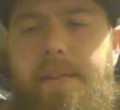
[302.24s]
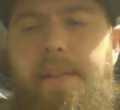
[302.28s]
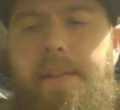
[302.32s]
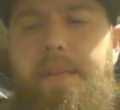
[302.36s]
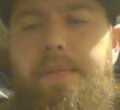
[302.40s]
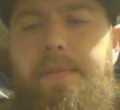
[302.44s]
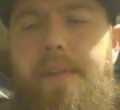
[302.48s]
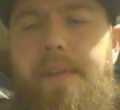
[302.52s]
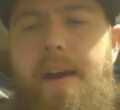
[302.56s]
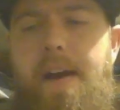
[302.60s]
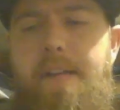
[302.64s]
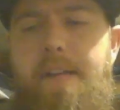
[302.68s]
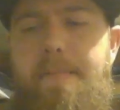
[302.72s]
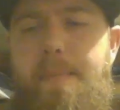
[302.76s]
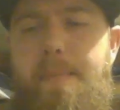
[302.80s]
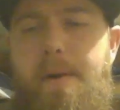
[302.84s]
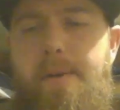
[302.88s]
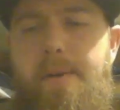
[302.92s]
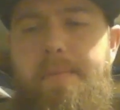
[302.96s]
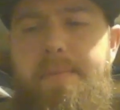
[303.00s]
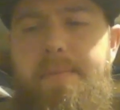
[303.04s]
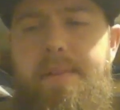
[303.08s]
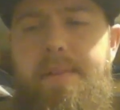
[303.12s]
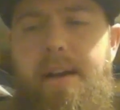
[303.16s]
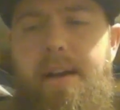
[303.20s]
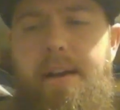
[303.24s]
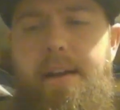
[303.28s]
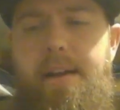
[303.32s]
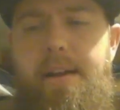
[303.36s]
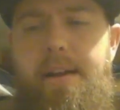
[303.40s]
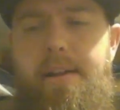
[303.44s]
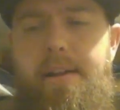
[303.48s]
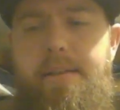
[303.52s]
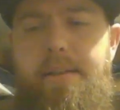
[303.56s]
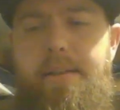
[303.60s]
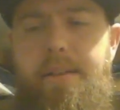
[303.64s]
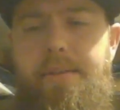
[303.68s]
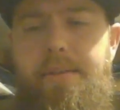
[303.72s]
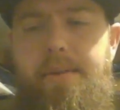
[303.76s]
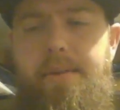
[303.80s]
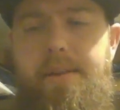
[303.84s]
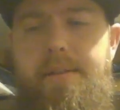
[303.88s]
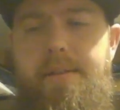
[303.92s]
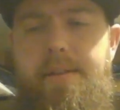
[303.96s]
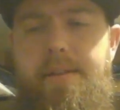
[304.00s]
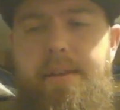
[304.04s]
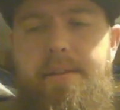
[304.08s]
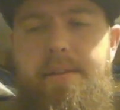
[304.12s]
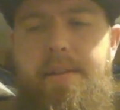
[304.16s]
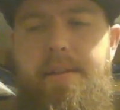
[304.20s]
55 bulbs on it. It's a
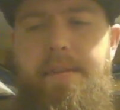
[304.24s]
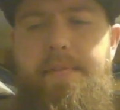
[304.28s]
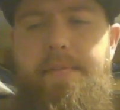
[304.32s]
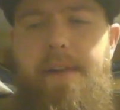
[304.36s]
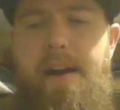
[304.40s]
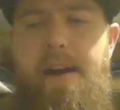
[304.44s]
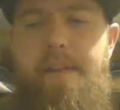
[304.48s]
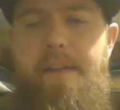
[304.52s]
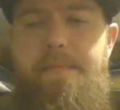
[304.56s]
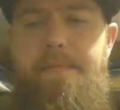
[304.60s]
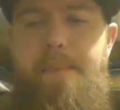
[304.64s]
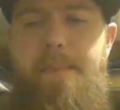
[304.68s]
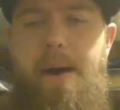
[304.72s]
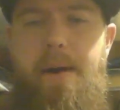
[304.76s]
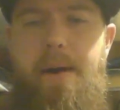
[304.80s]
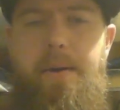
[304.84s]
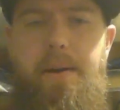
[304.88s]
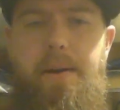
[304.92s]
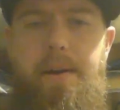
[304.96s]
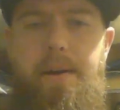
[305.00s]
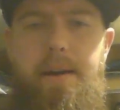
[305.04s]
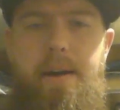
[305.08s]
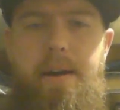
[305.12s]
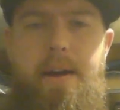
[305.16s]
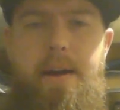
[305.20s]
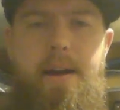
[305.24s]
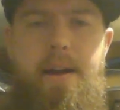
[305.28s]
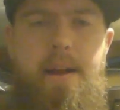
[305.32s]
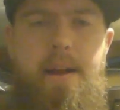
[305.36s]
365 power.